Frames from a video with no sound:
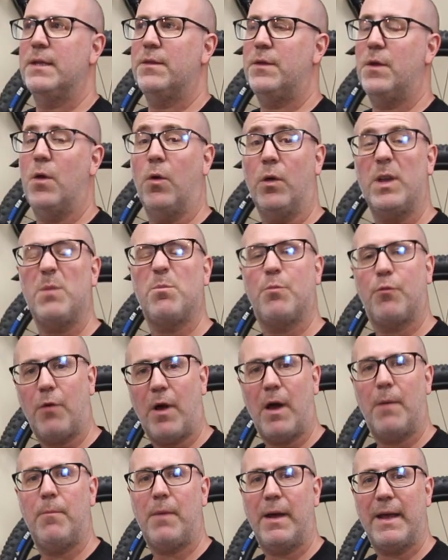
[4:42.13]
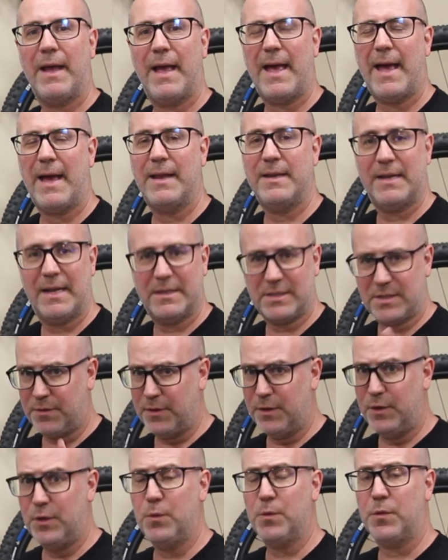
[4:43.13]
The only problem I had, and has
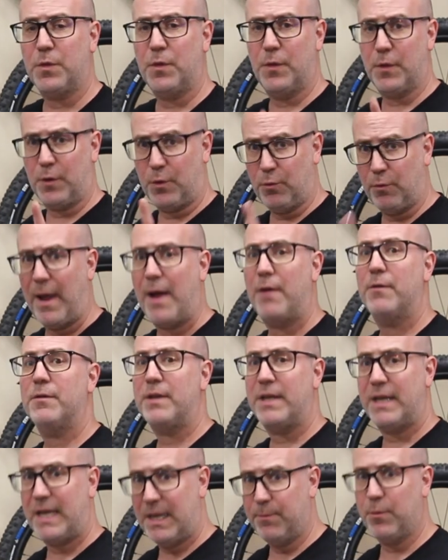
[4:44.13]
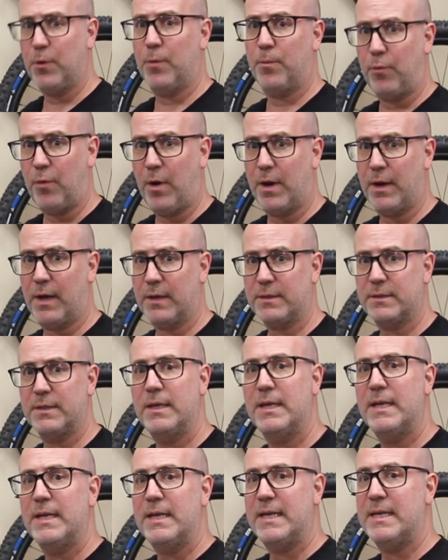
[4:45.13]
nothing to do with the Groundkeeper product,
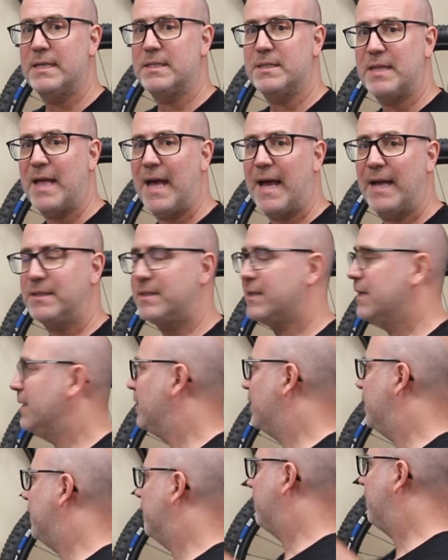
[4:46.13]
is that the